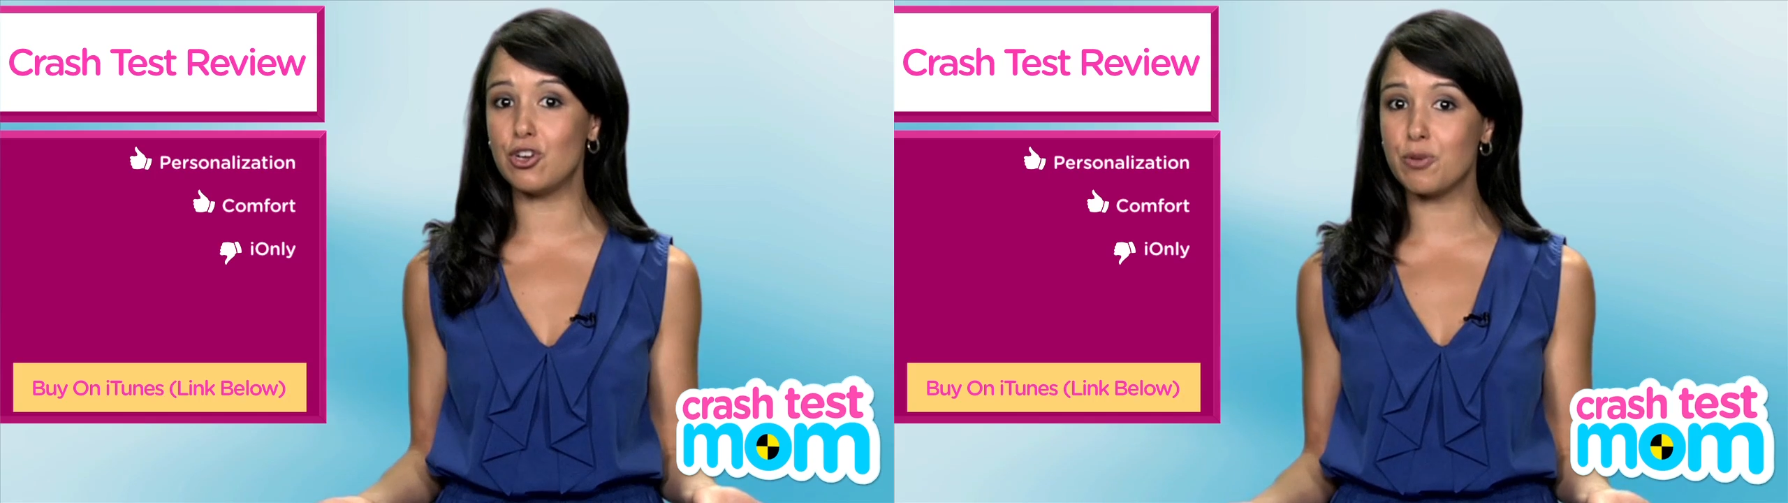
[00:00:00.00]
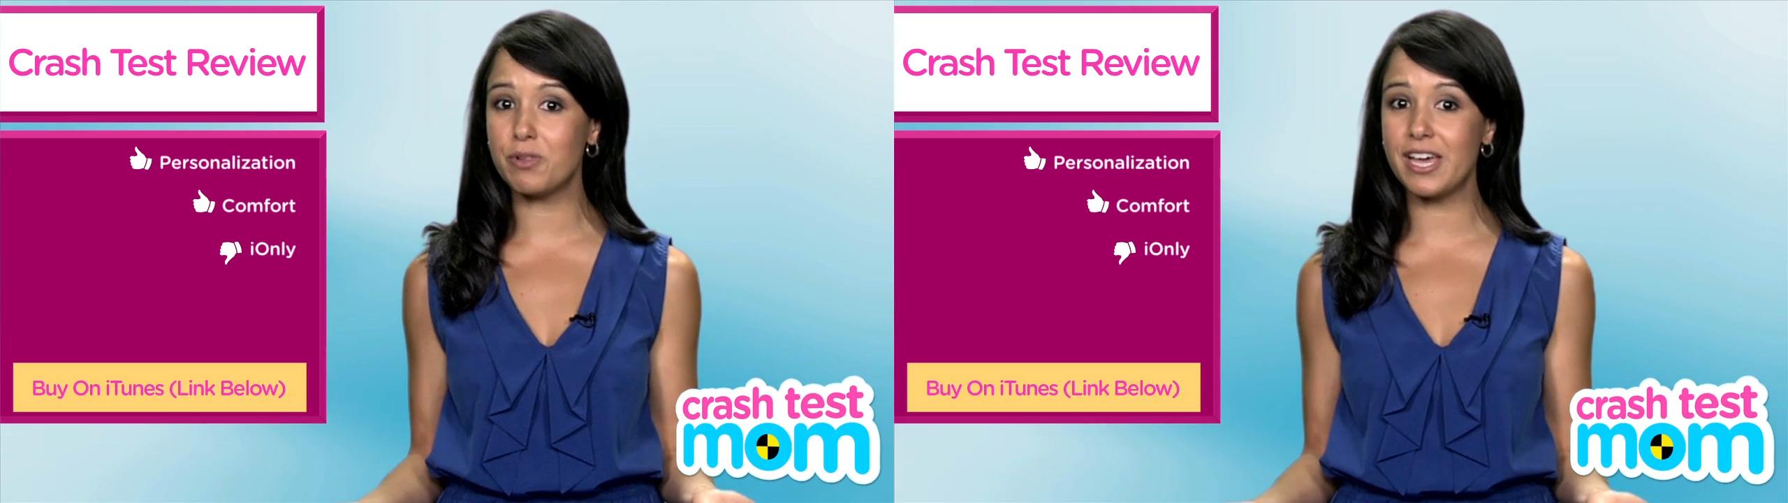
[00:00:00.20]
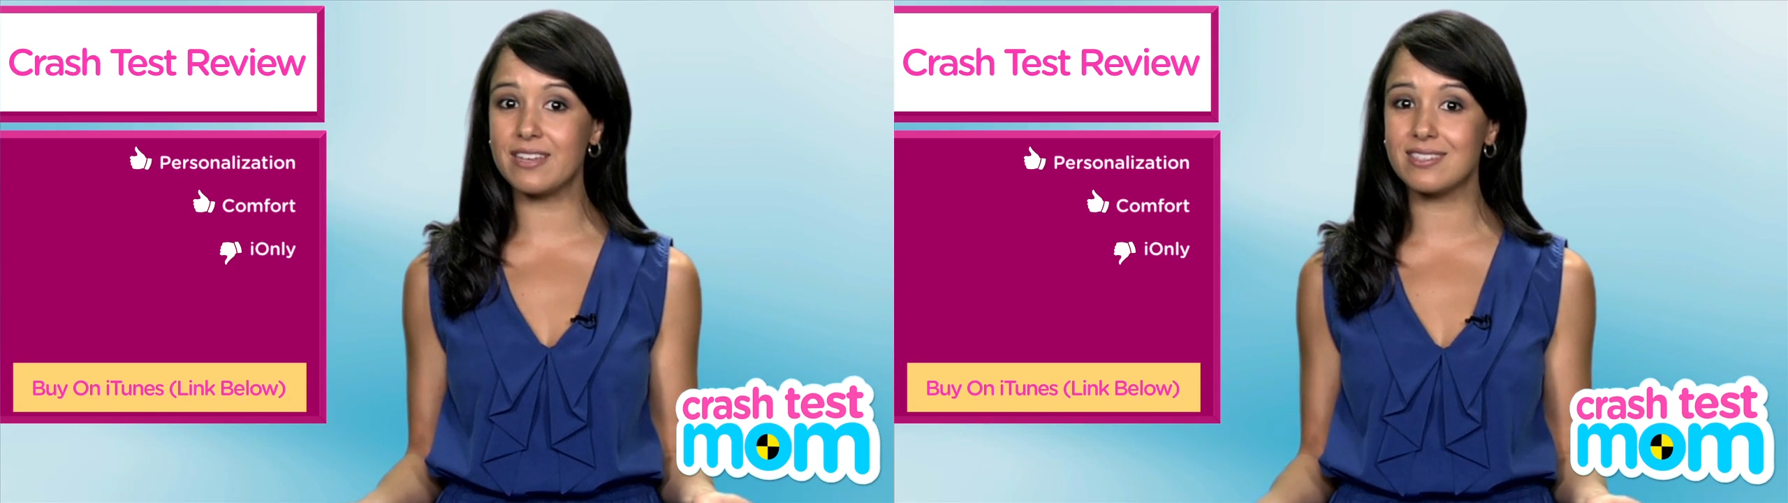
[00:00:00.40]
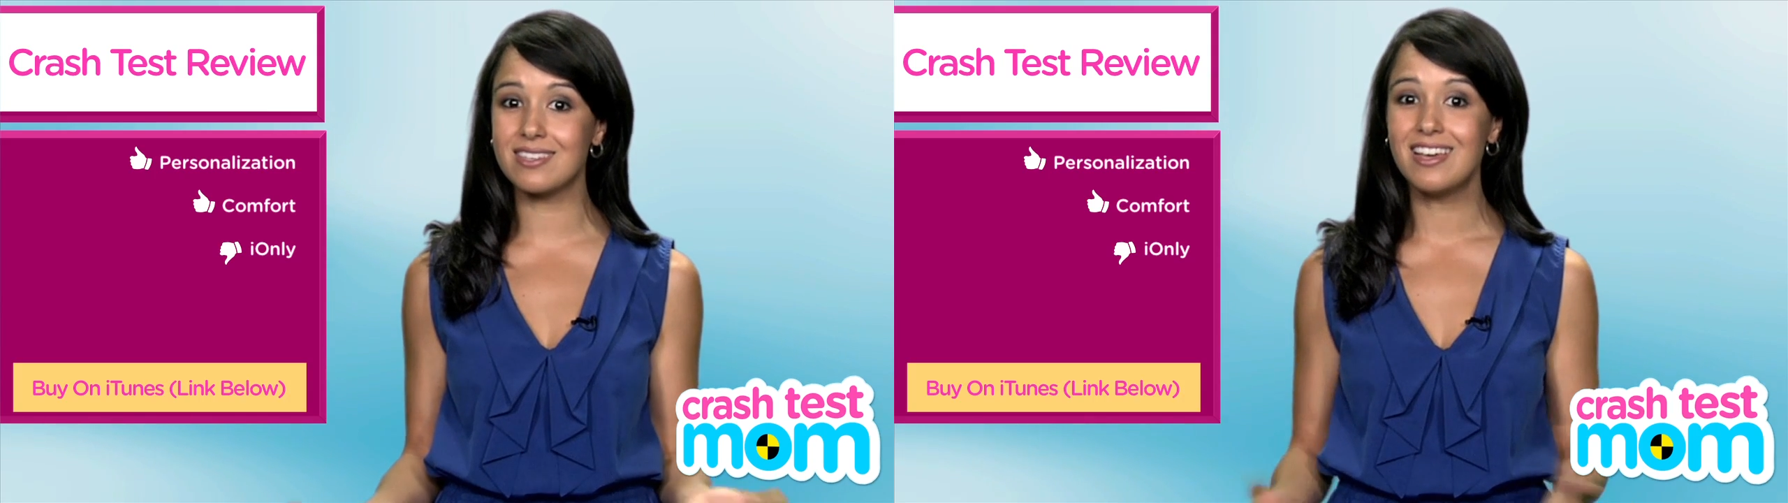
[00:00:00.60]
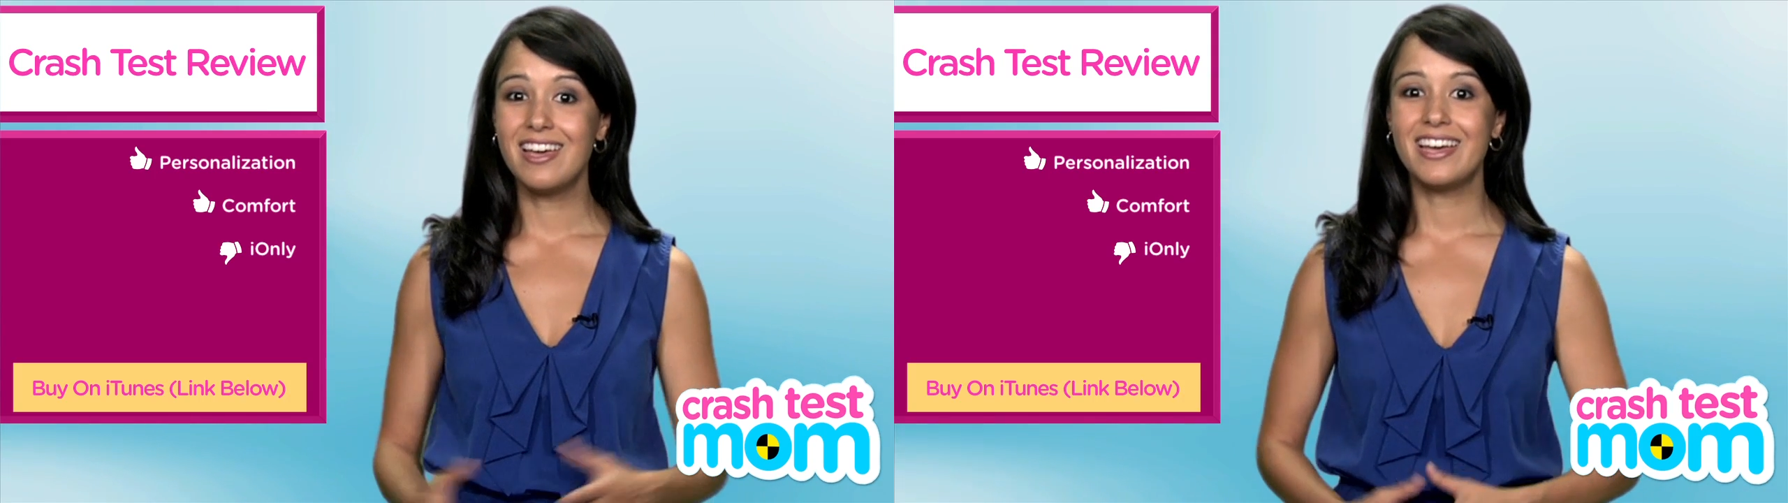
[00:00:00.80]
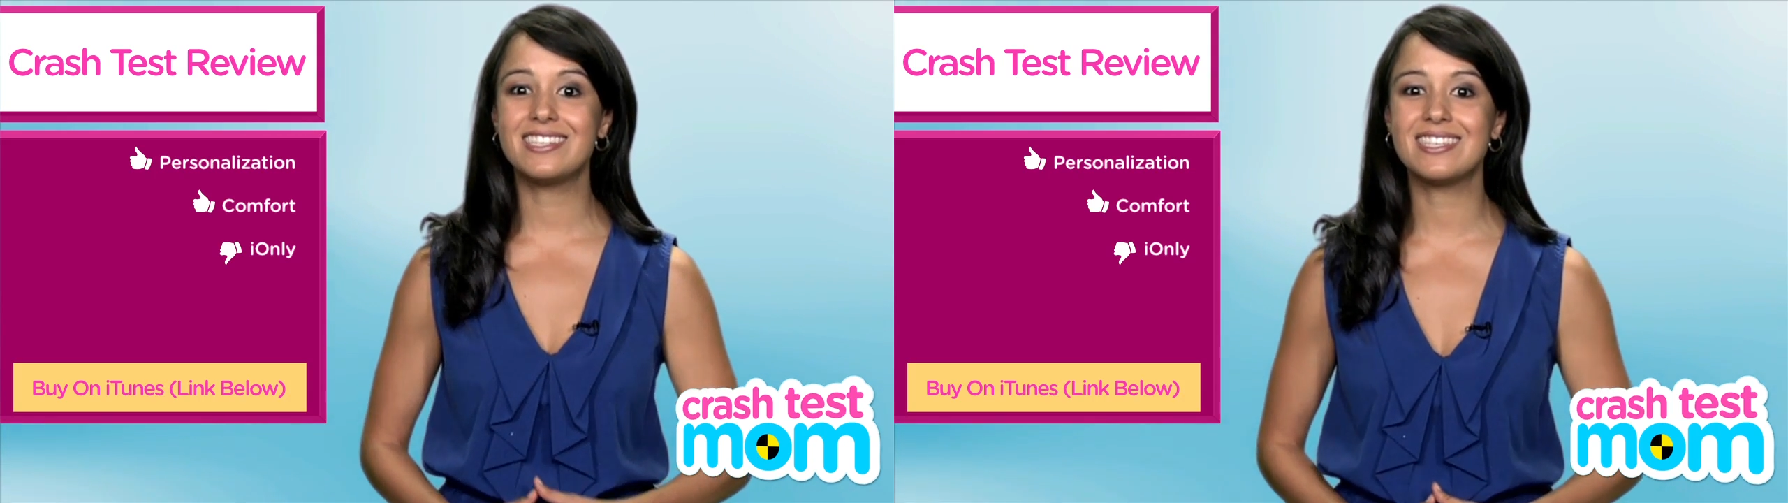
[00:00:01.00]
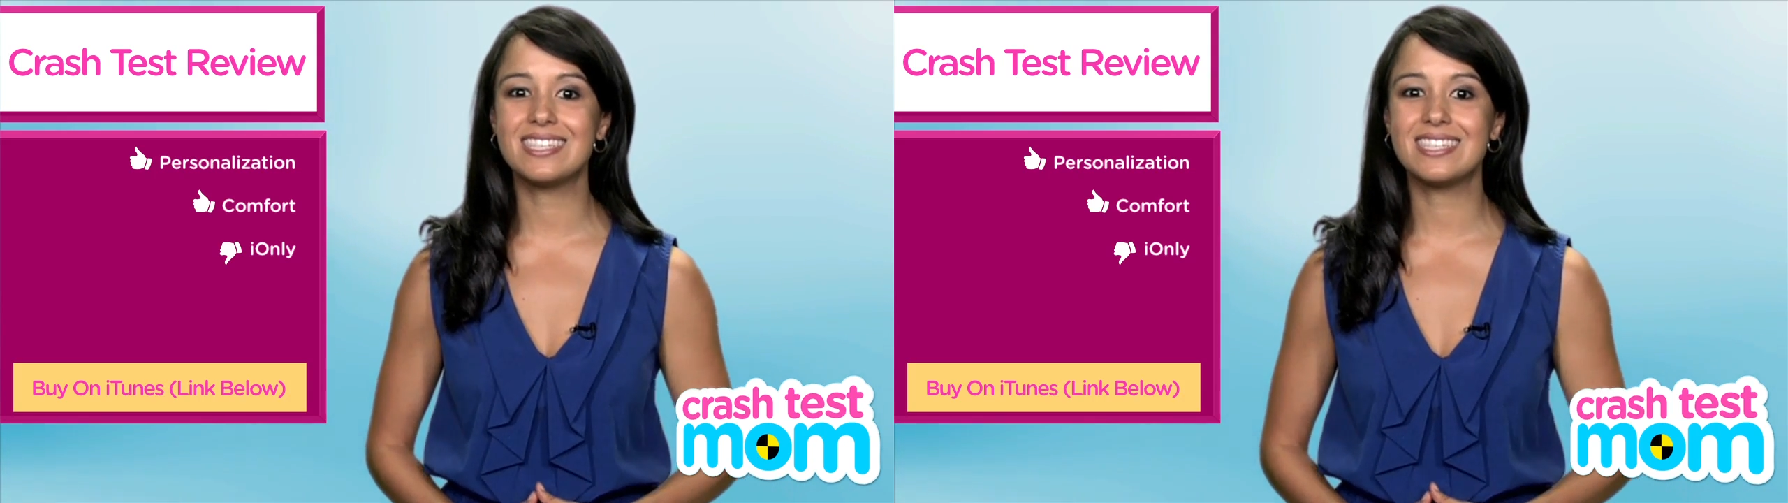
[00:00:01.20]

a new place. It's a